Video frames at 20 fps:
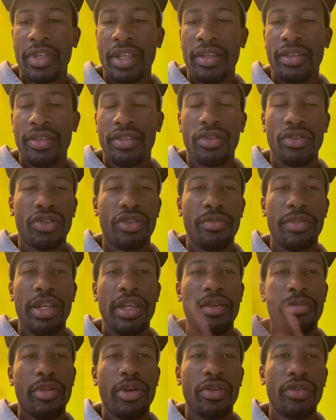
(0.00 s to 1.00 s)
social
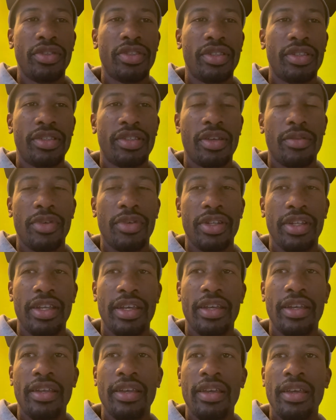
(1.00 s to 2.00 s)
media post someone
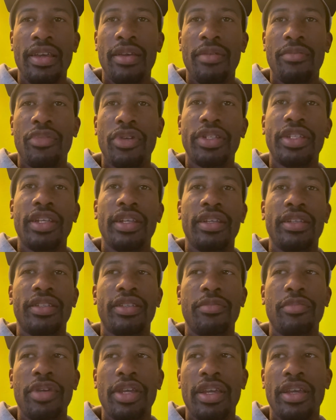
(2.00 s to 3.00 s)
did pretending to
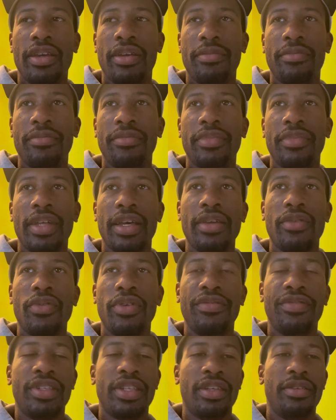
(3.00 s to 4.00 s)
be him, like
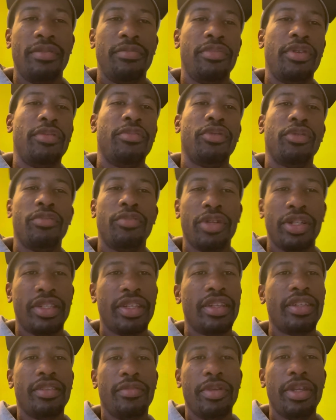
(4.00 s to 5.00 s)
we've seen people
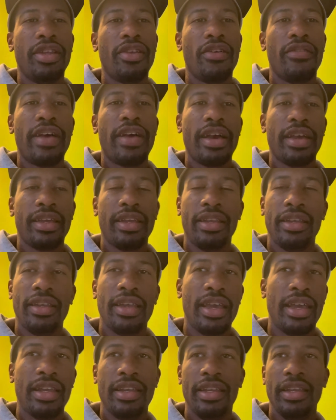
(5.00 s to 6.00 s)
pretend to be Novak and
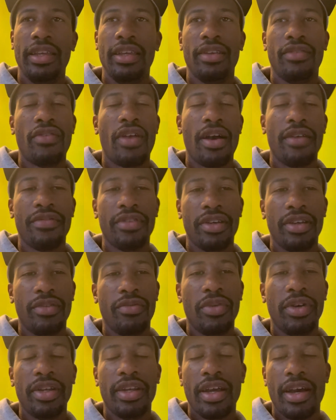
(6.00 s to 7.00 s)
Andy and Rafa and
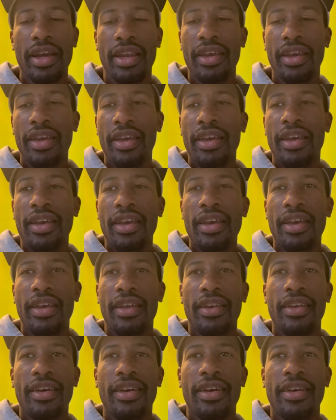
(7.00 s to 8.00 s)
whatnot,
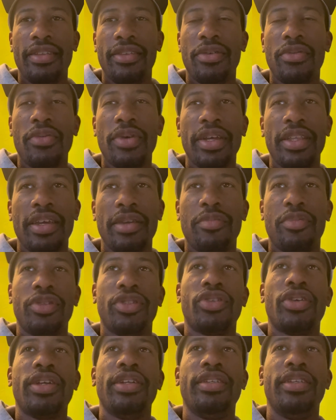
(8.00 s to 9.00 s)
and the way they
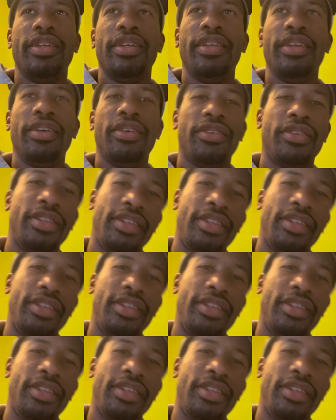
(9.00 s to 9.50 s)
portrayed Daniil